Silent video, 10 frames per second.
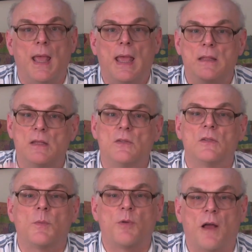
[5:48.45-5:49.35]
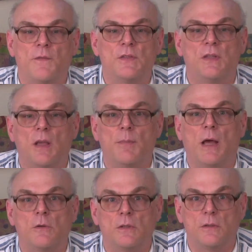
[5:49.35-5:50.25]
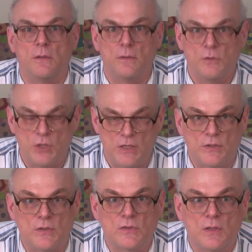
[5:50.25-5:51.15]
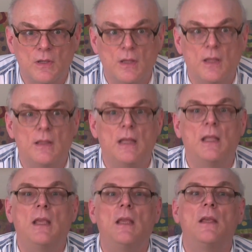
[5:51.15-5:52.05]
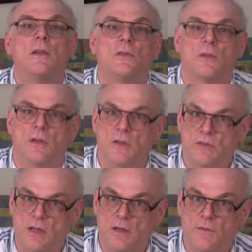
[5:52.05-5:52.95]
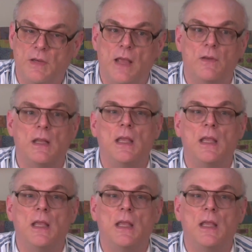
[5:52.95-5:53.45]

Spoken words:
And this is a prophecy about Jesus, that he is a descendant of David.